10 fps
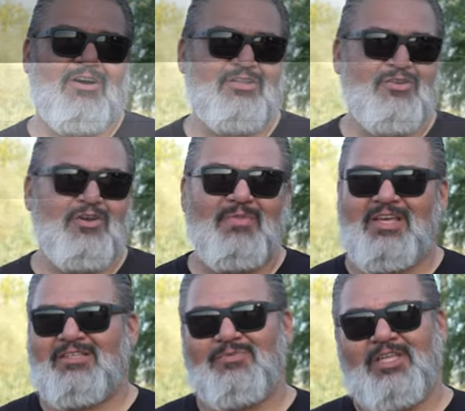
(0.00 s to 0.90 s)
all do it
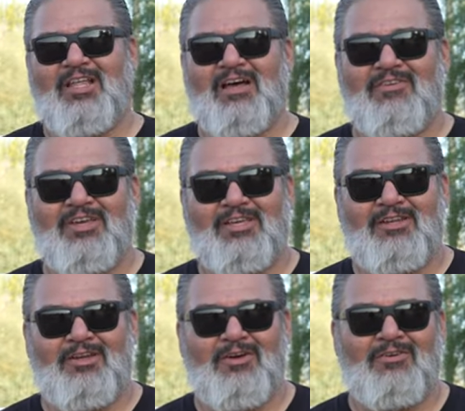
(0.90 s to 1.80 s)
because we love it,
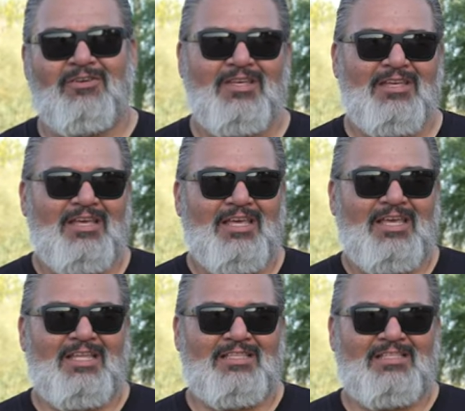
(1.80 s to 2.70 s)
you know.
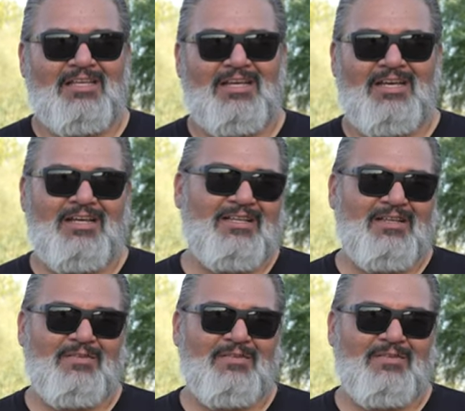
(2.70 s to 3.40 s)
It's uh,